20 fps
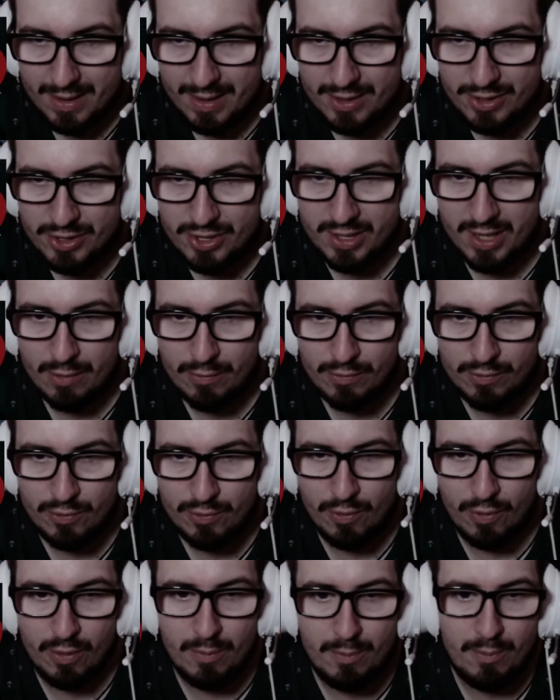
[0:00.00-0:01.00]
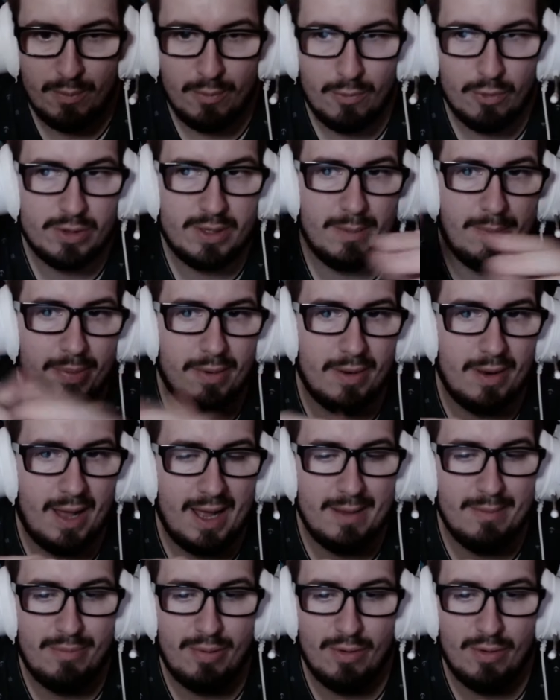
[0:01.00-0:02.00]
She can control multiple
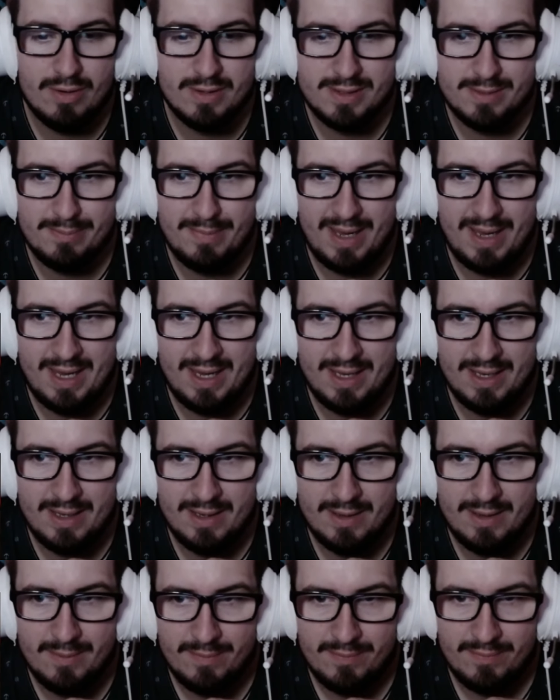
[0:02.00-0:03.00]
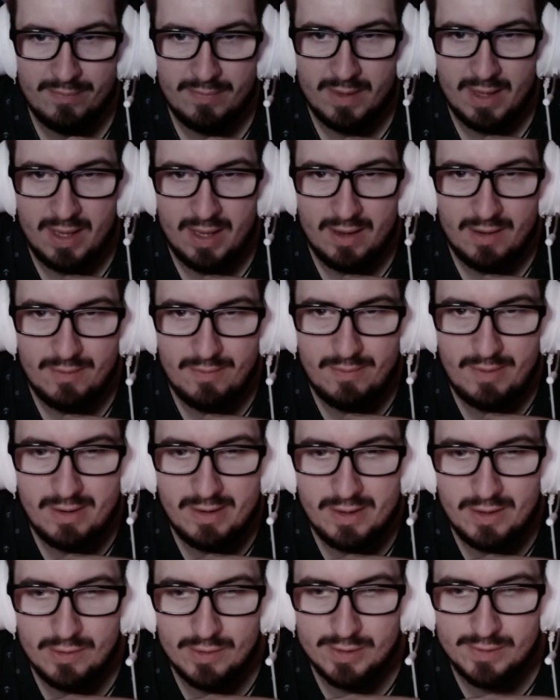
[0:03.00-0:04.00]
eyeballs, man. Very
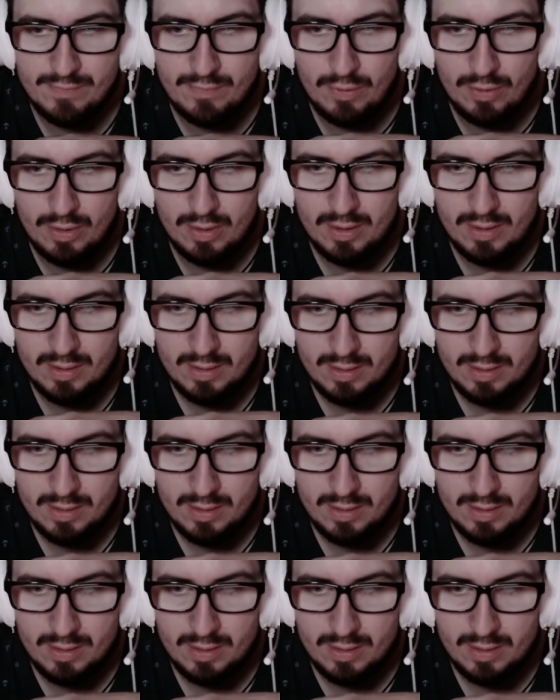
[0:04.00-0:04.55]
useful.